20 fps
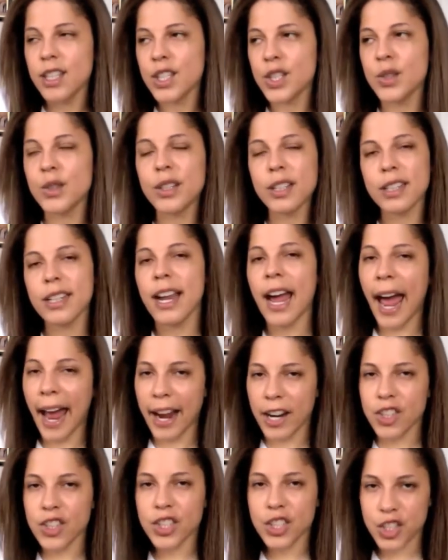you can
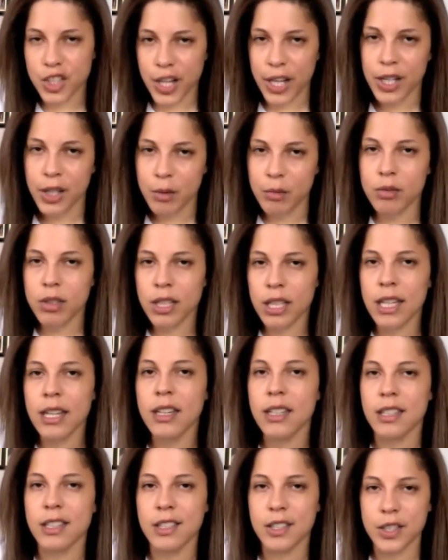actually genuinely
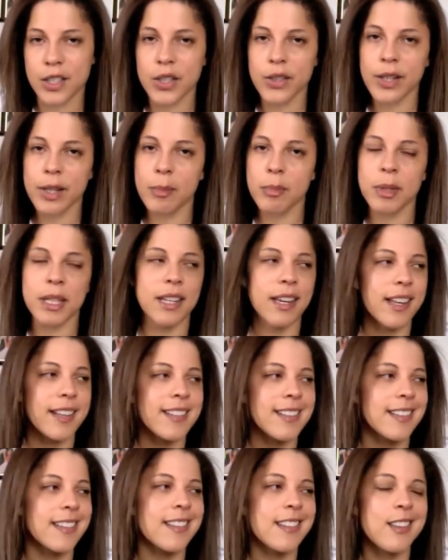consider it
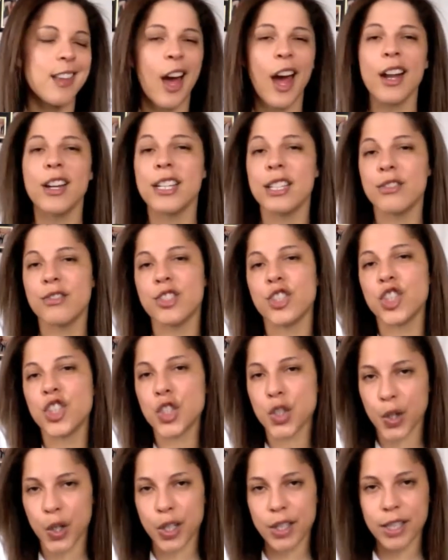because it's not even
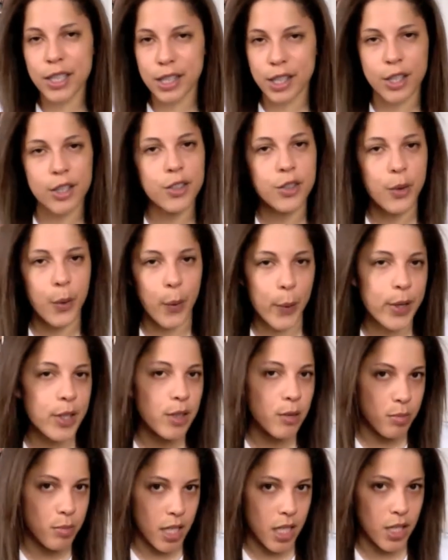sure that there's going
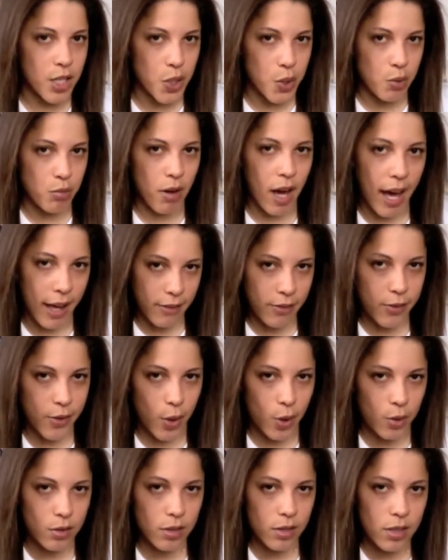to be a new
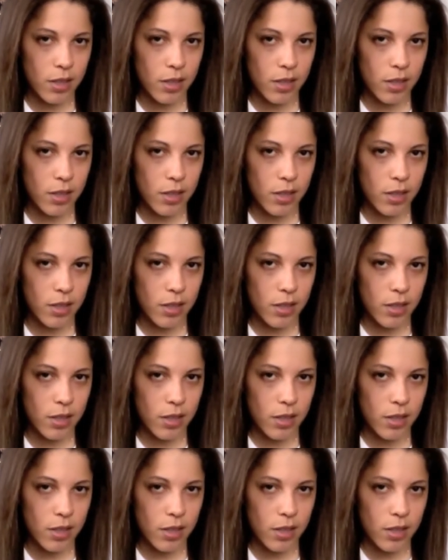iPhone.